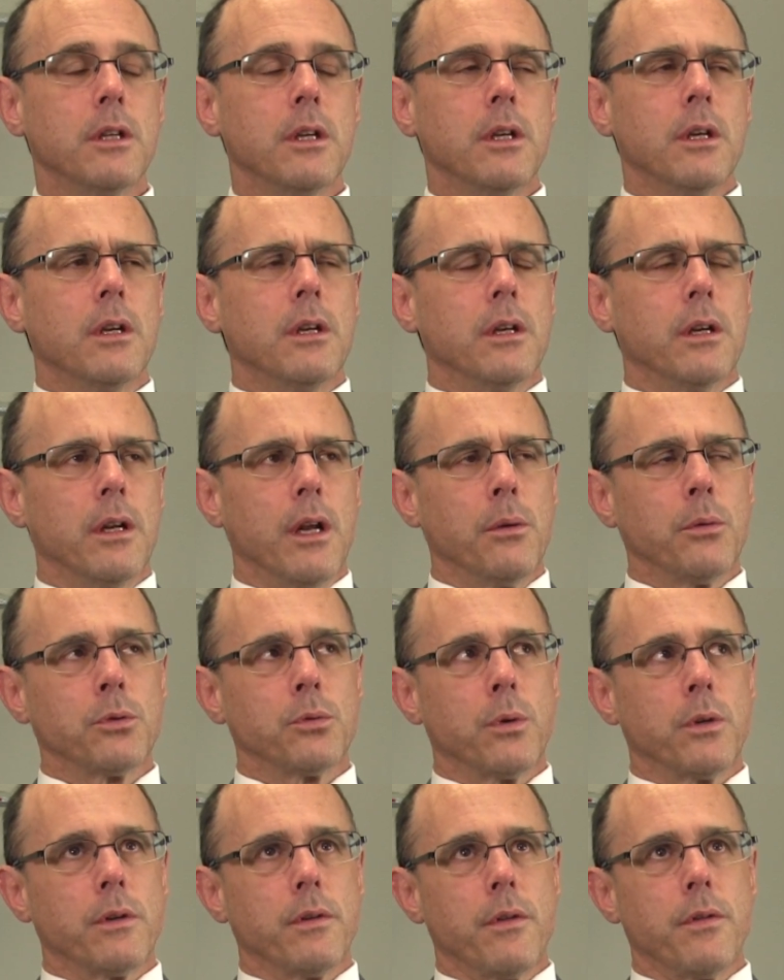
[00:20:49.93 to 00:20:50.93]
Mm -hmm. And that
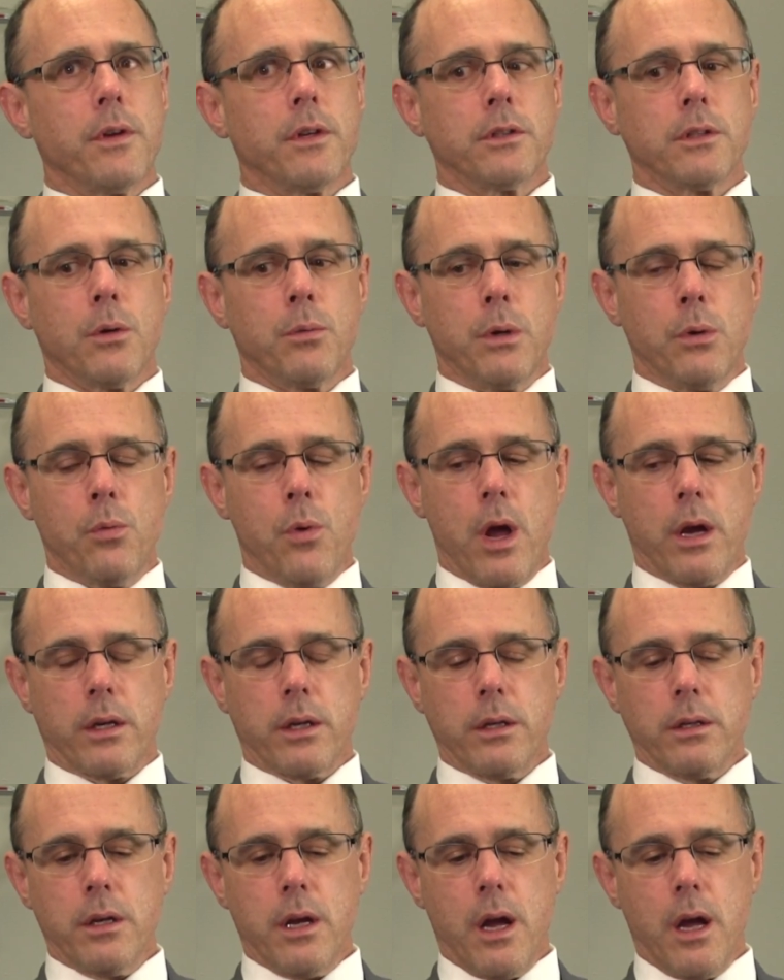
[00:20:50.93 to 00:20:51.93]
was one of the things that we
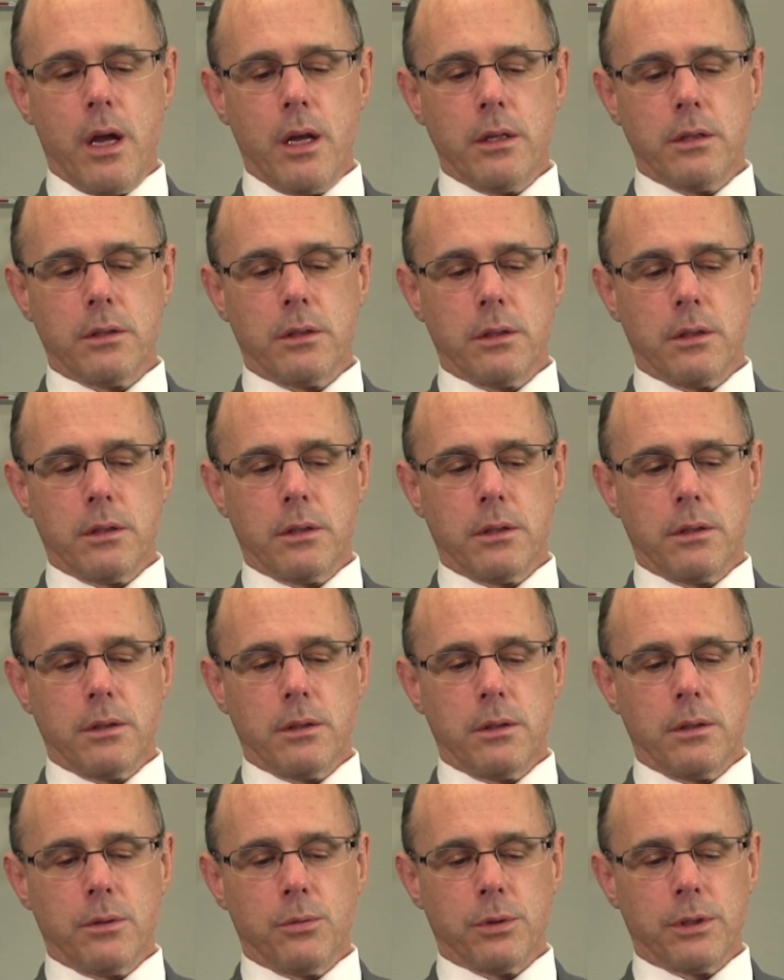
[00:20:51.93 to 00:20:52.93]
recognized
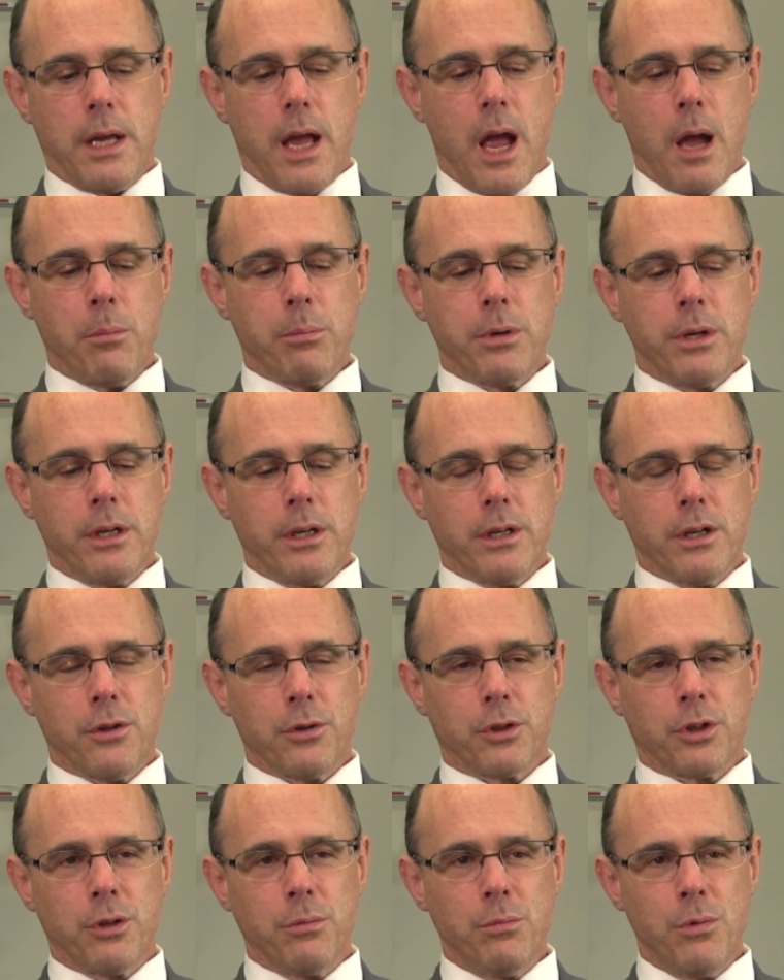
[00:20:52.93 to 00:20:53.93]
was happening in
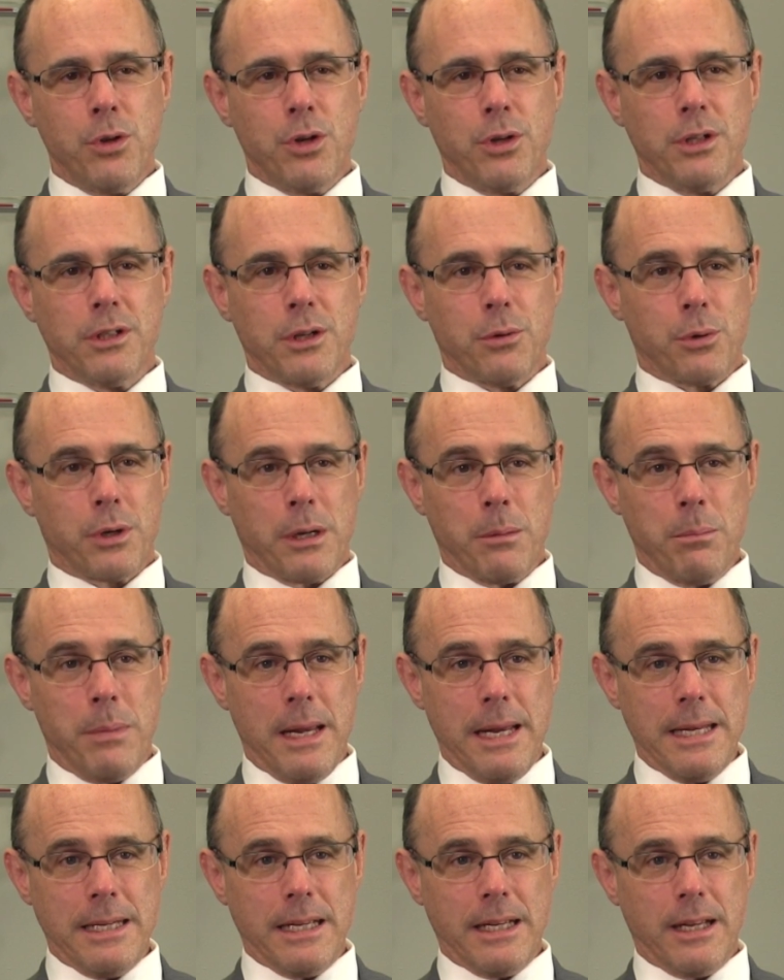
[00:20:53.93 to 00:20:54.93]
other communities that we're
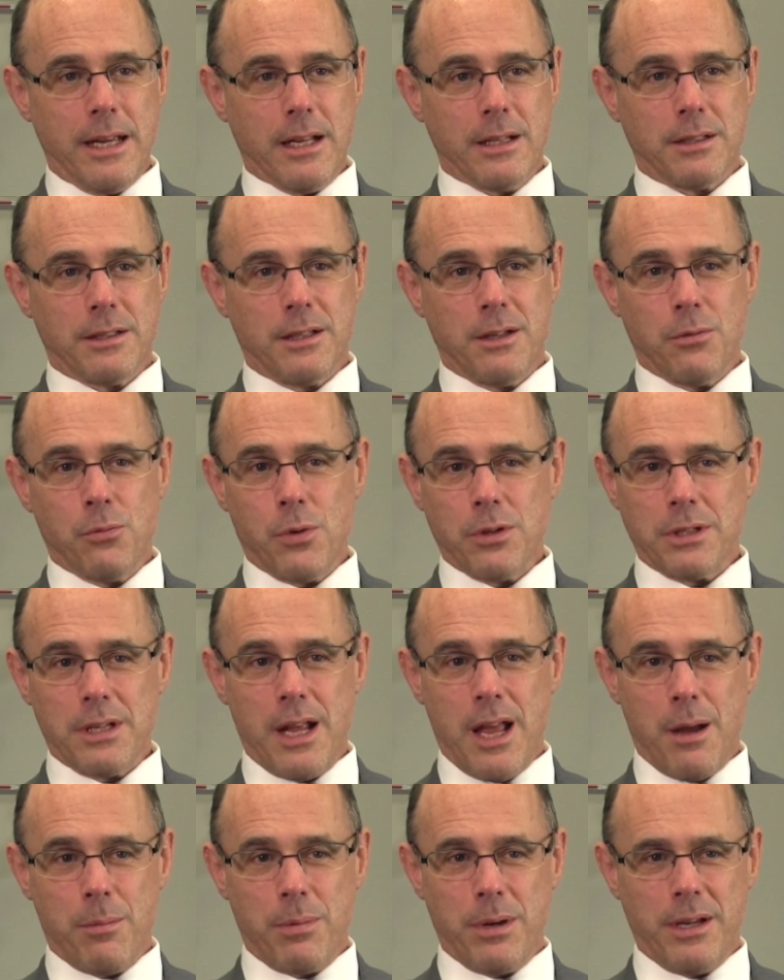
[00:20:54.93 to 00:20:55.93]
competing against and
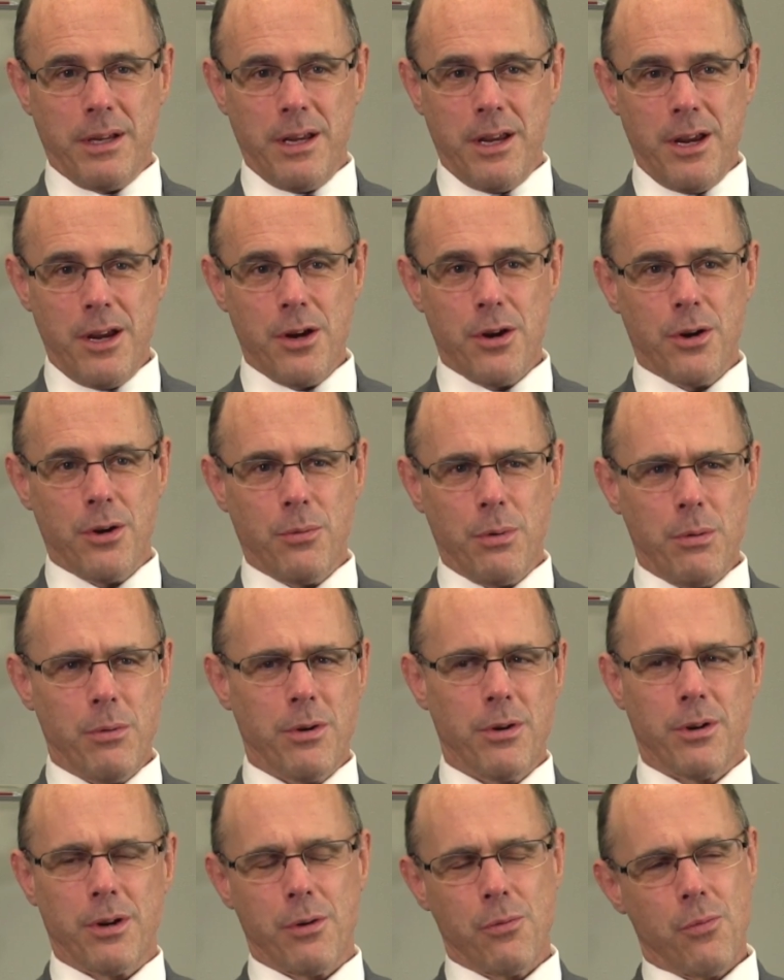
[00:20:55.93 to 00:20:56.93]
wasn't happening here. And we
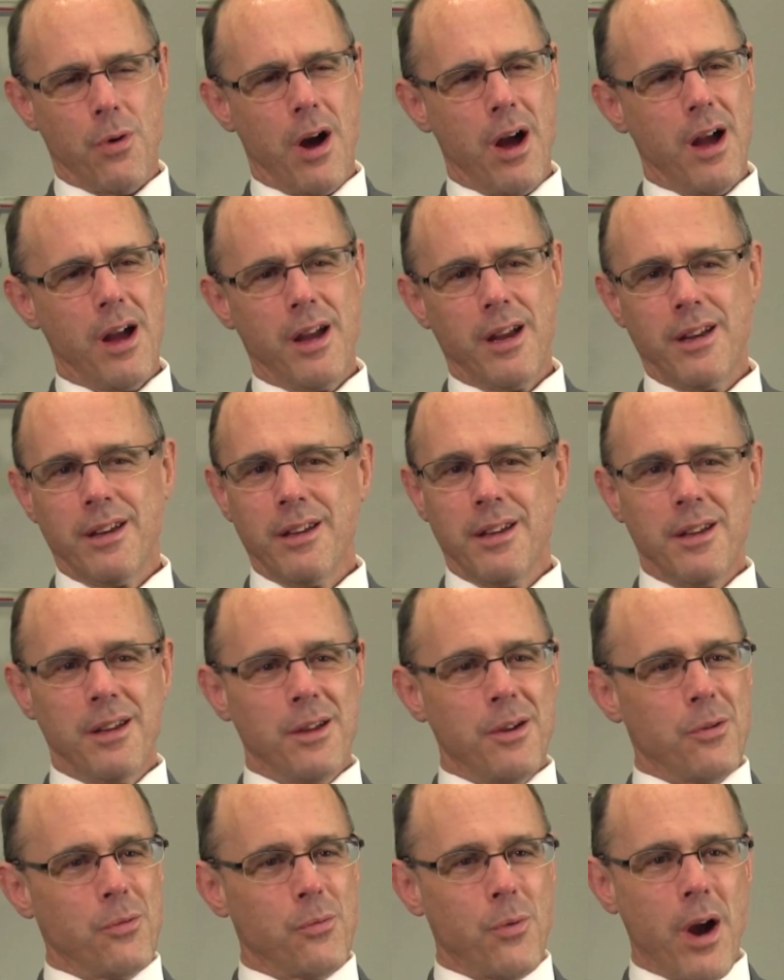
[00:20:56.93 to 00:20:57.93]
wonder, okay, why,
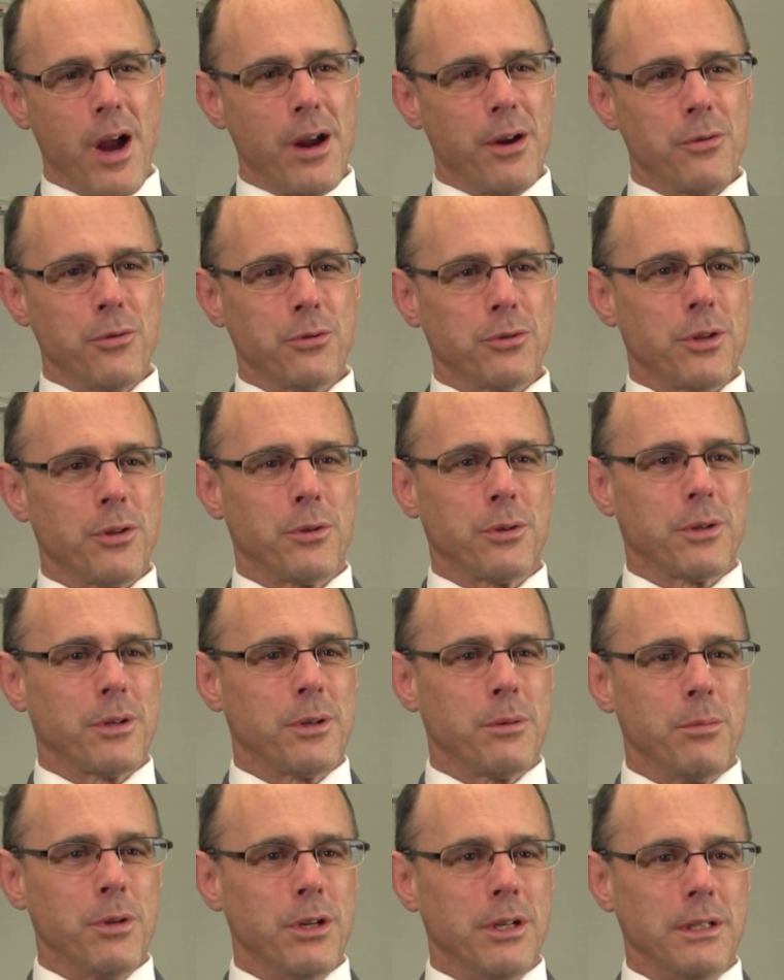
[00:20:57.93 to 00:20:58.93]
why are those other
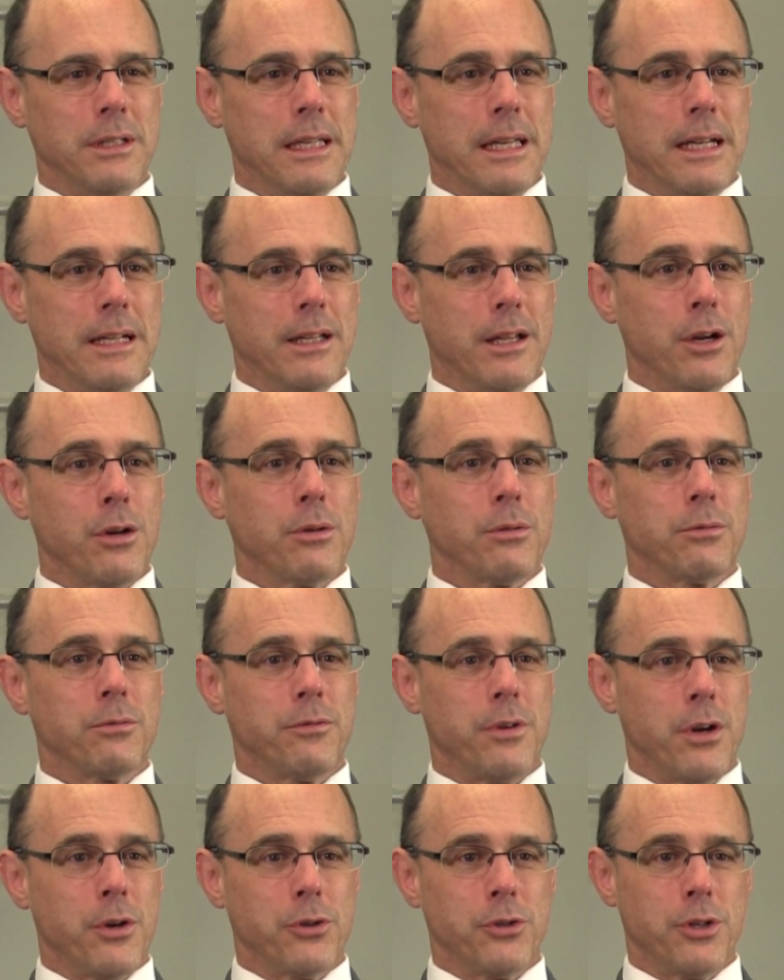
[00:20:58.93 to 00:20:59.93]
communities getting their
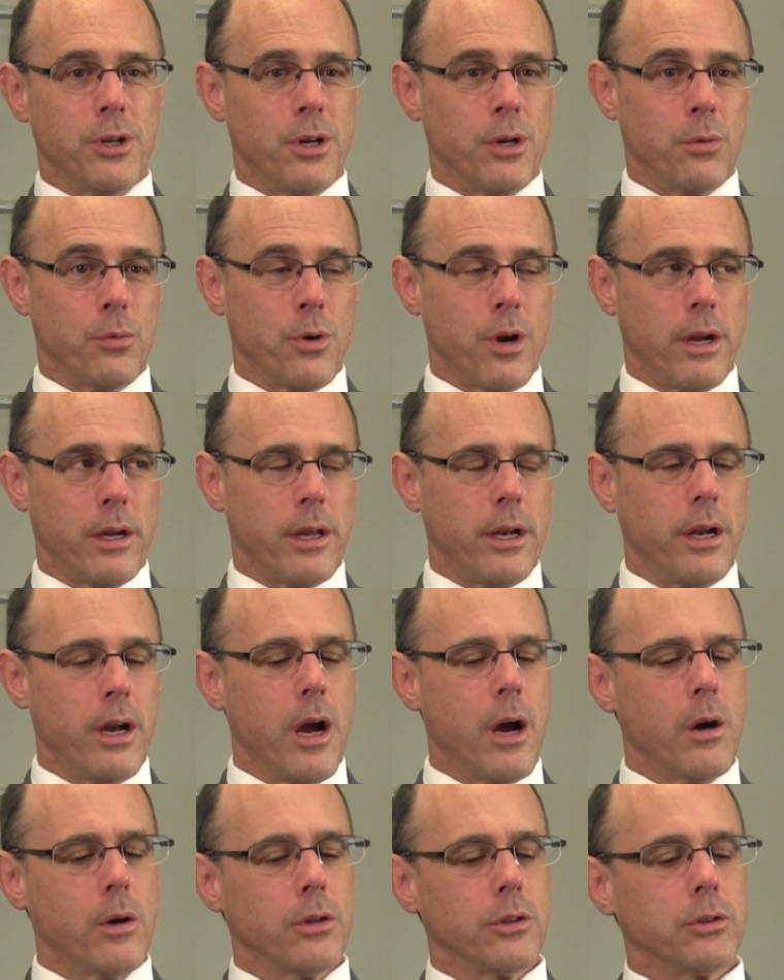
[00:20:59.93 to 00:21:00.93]
fair share and we're not getting
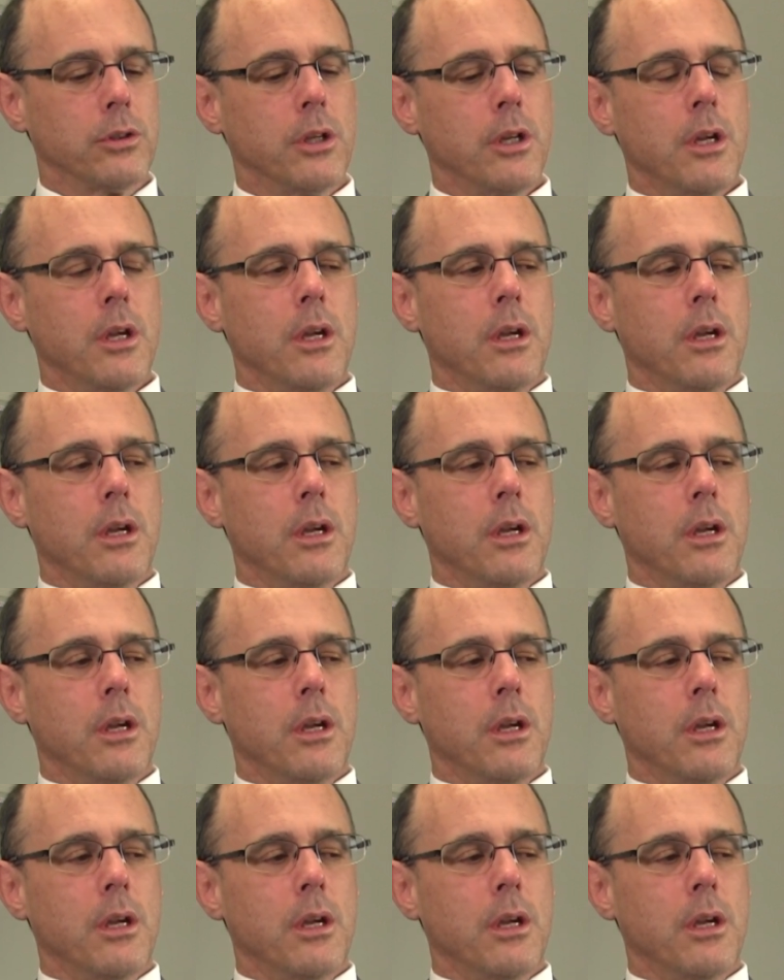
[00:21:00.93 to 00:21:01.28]
ours?